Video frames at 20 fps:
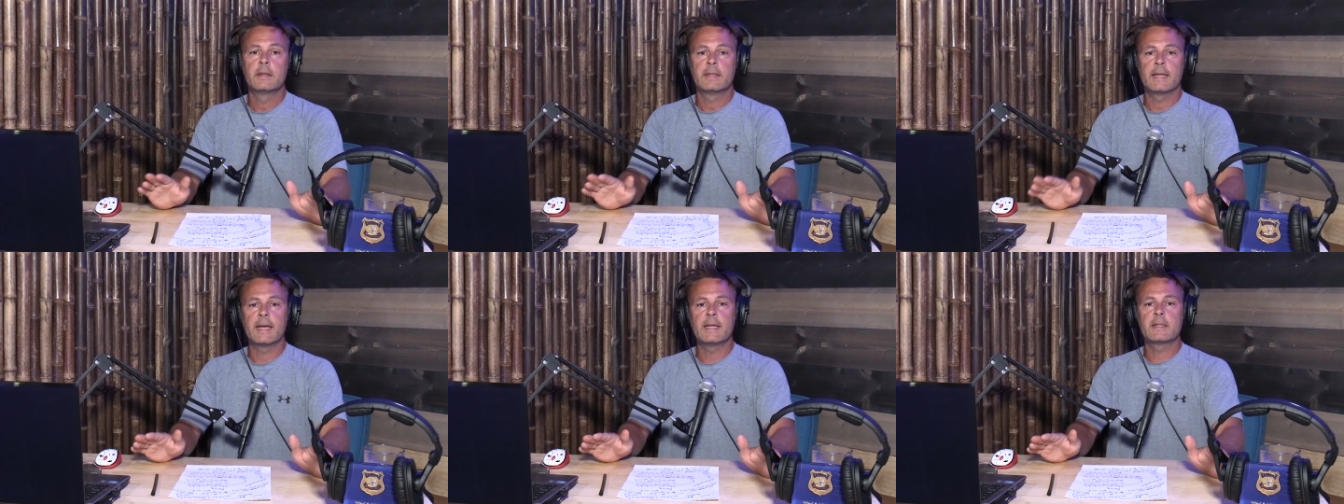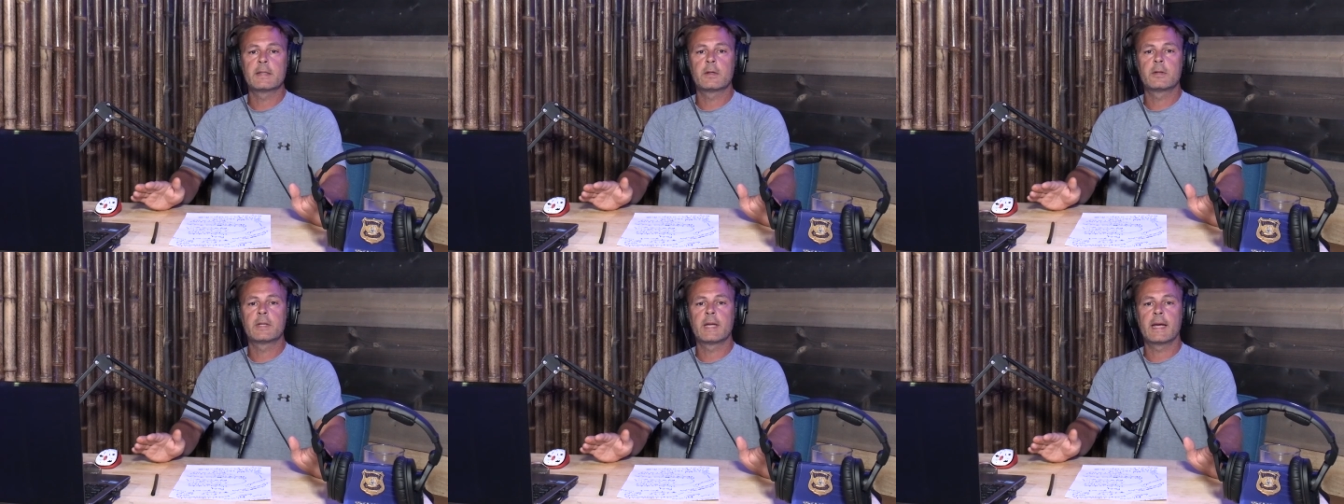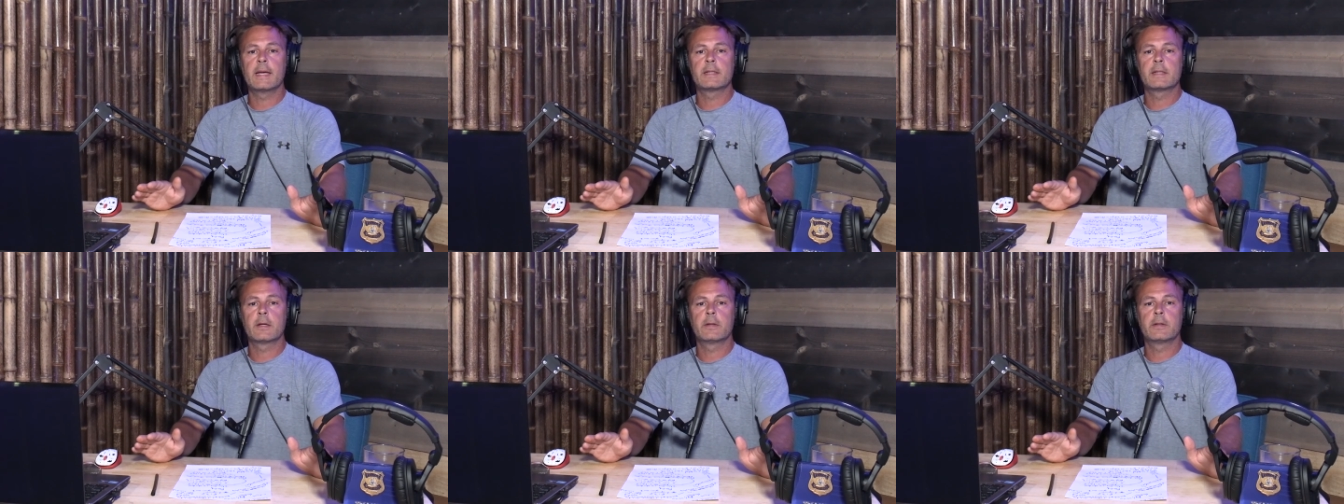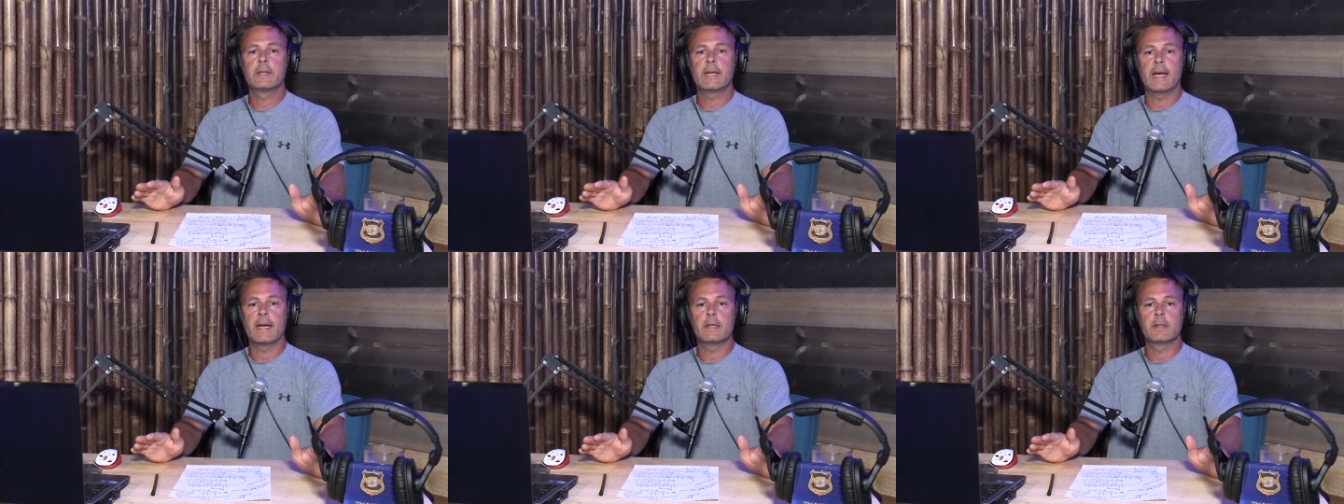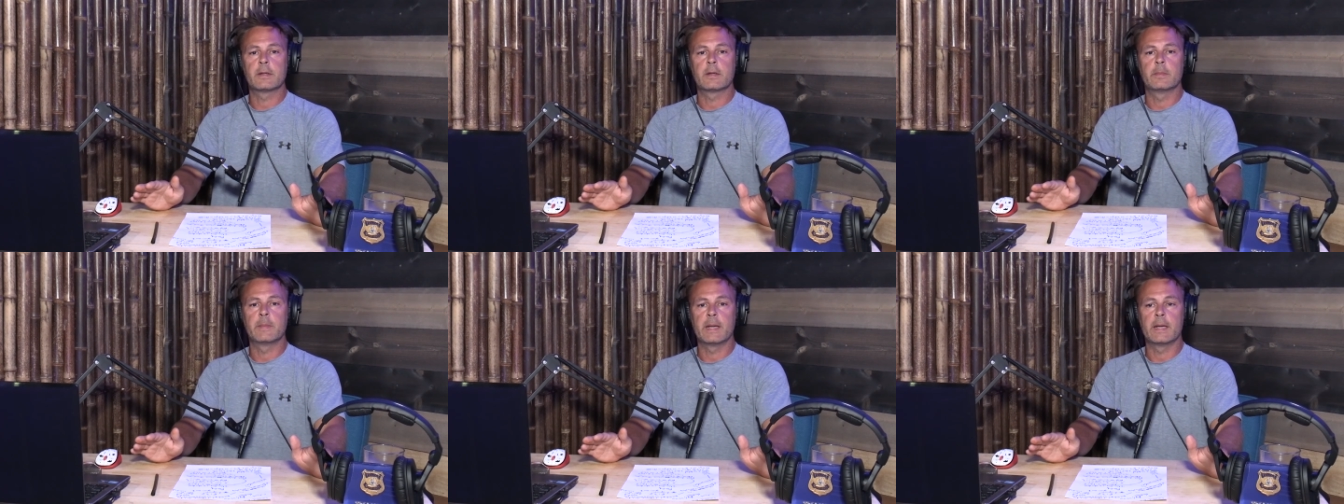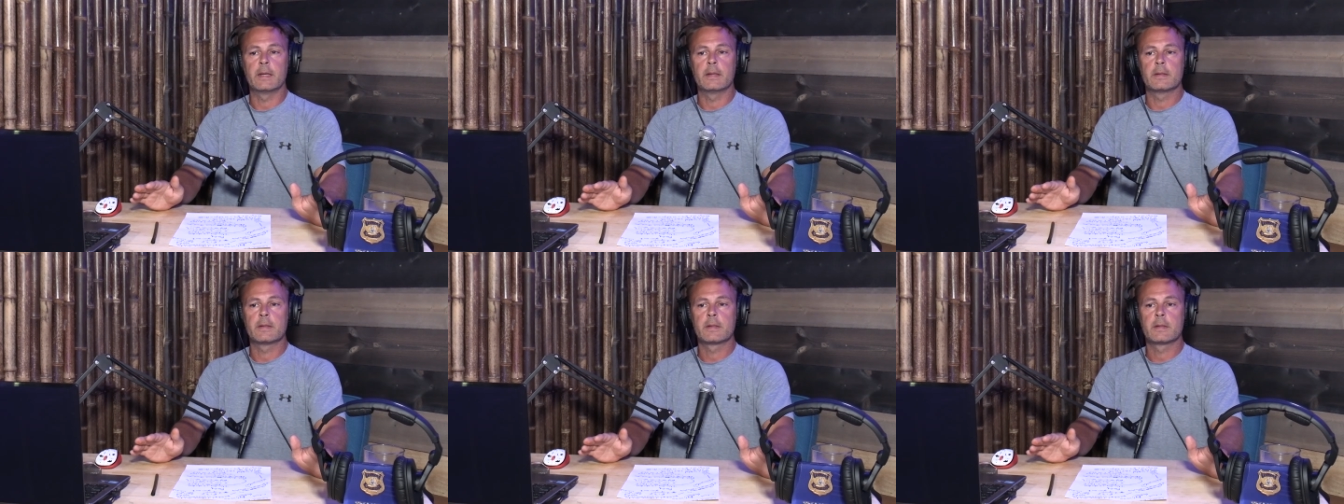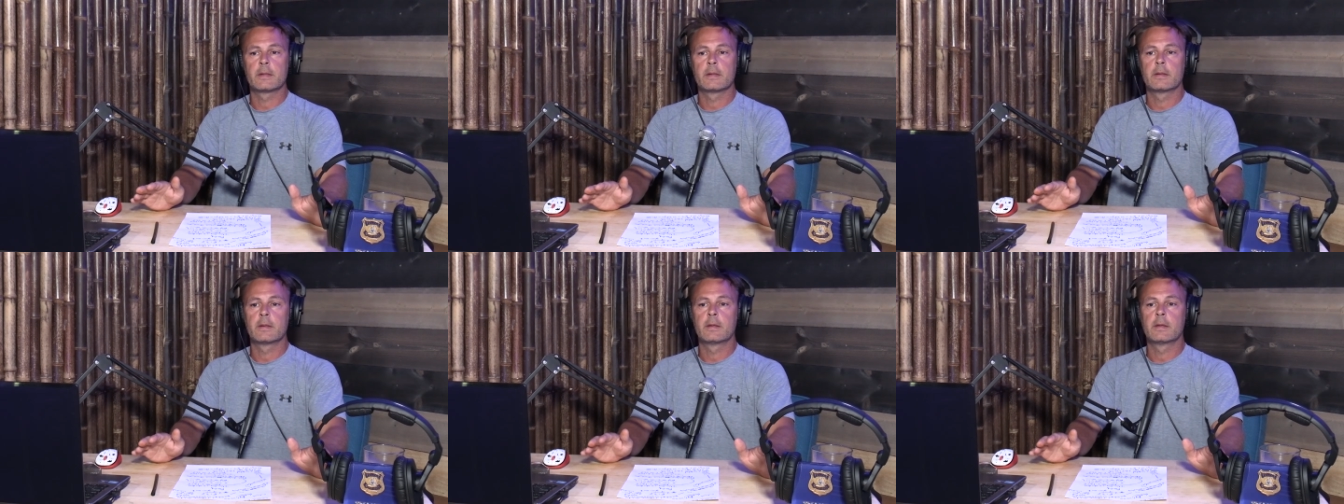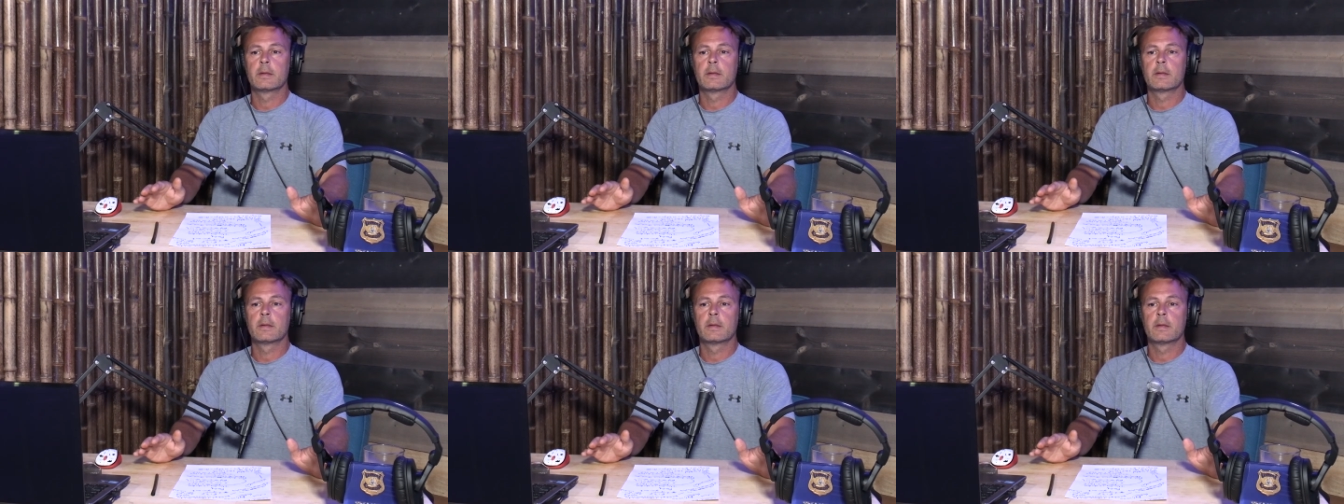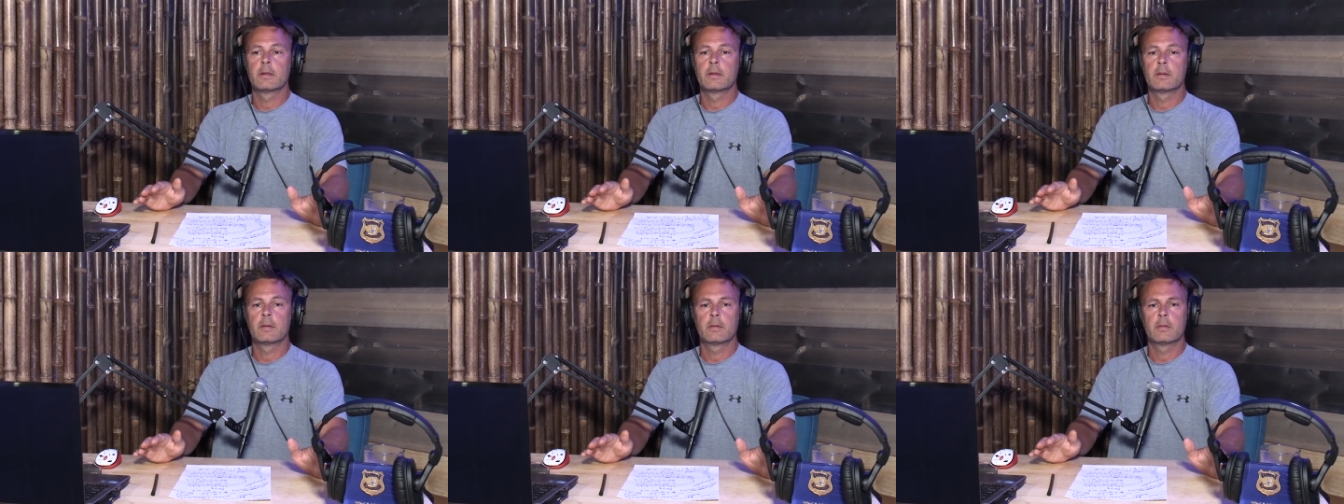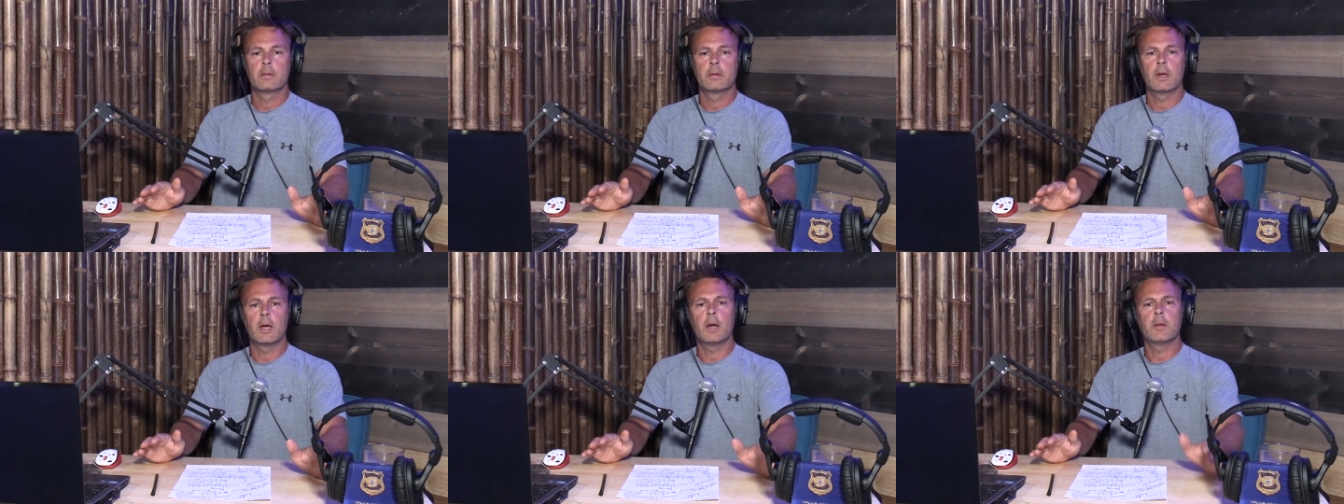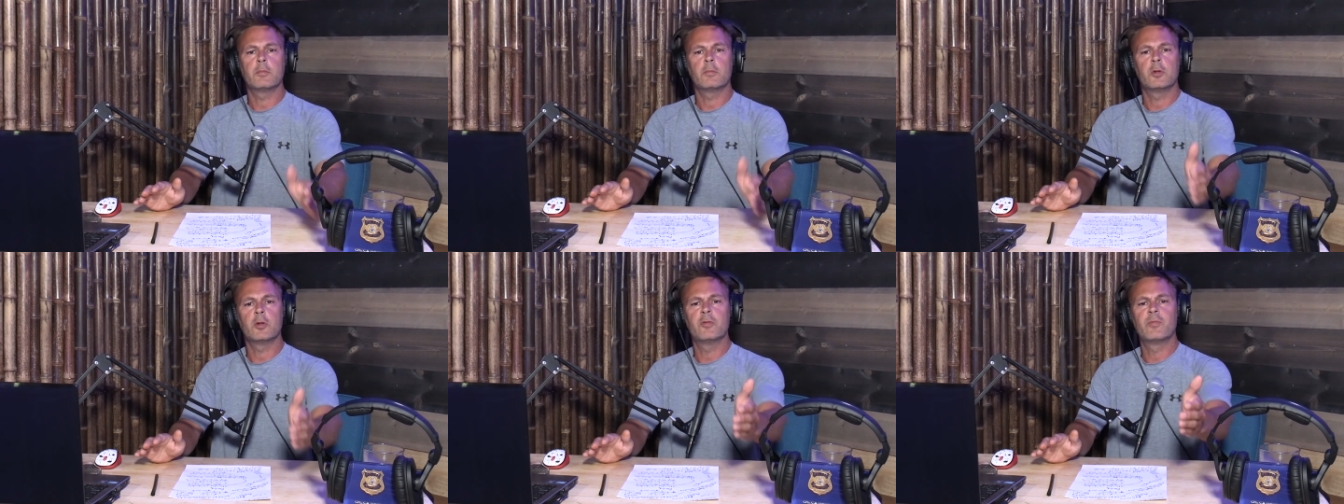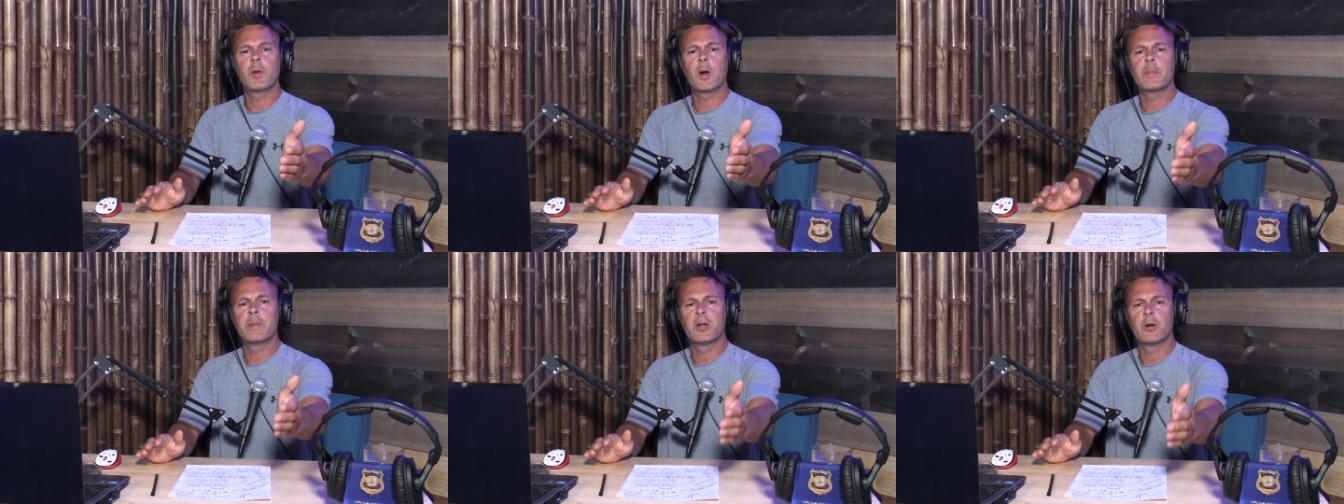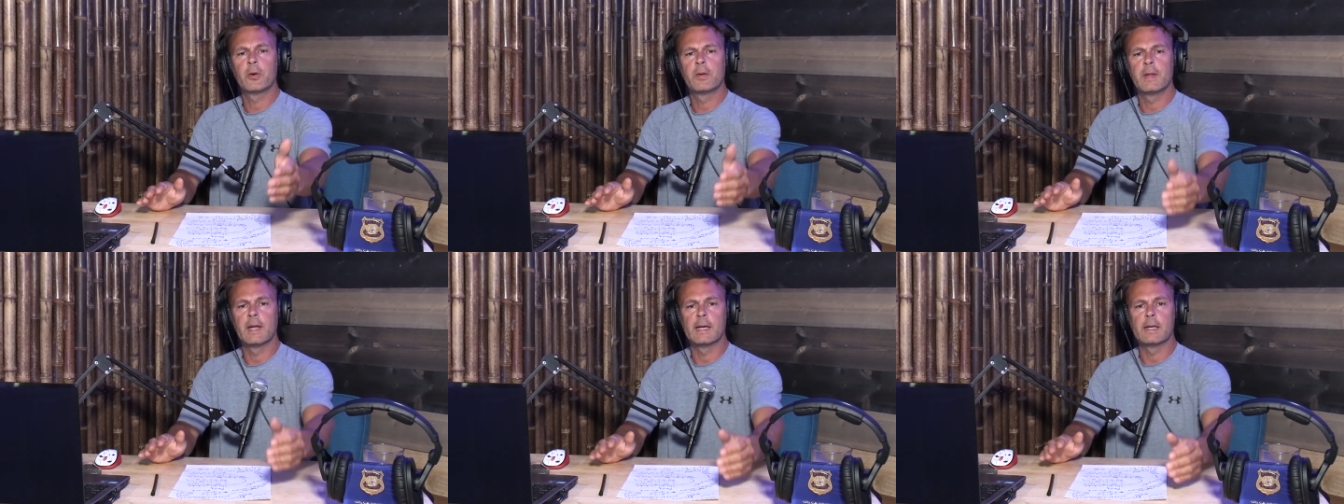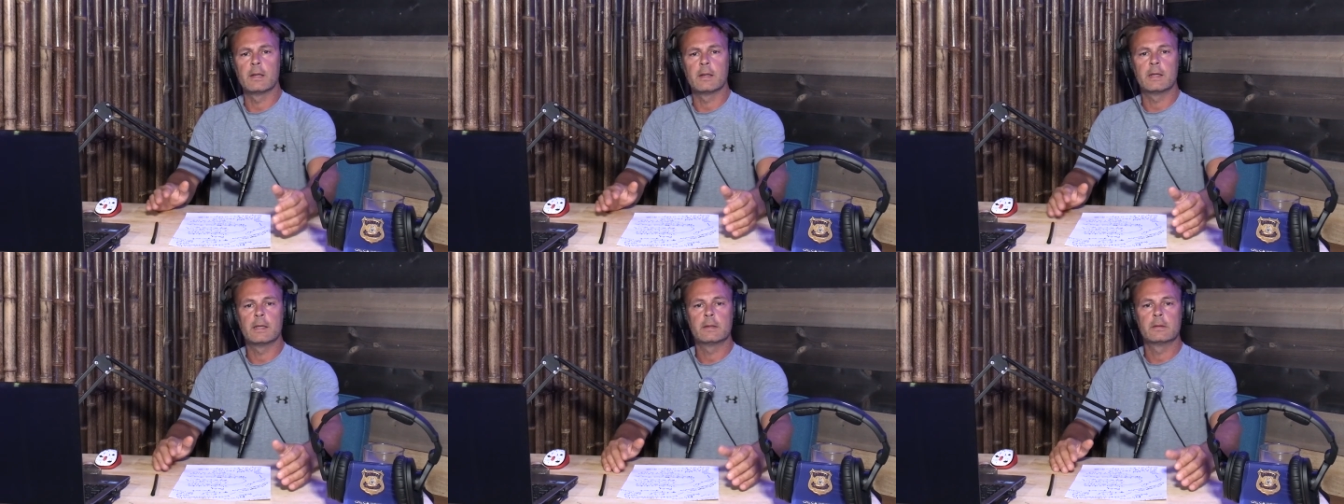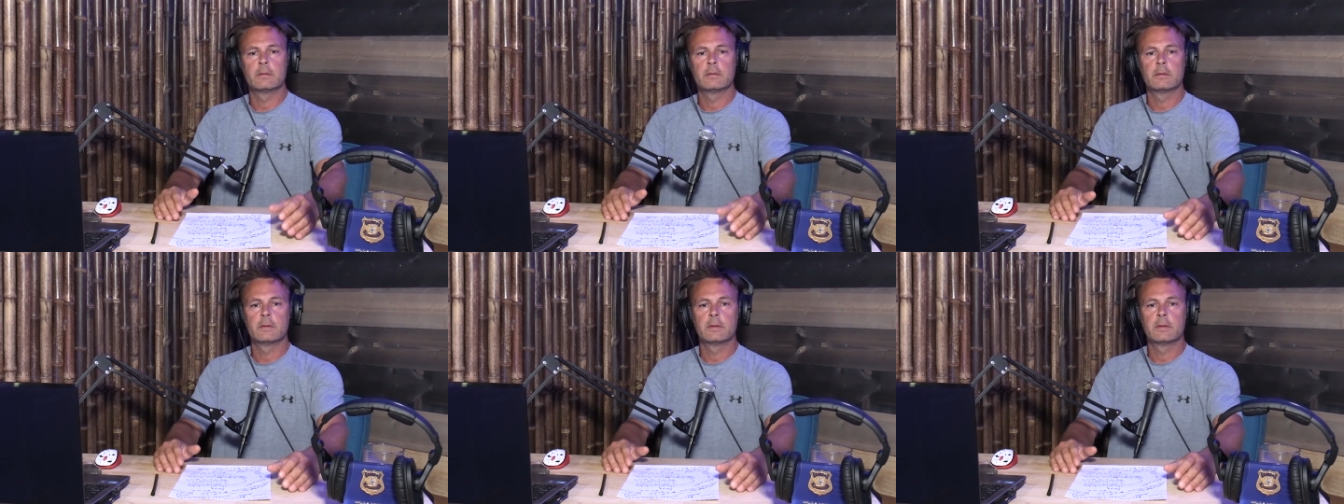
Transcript: Taser, taser, taser means, you've probably heard that a lot.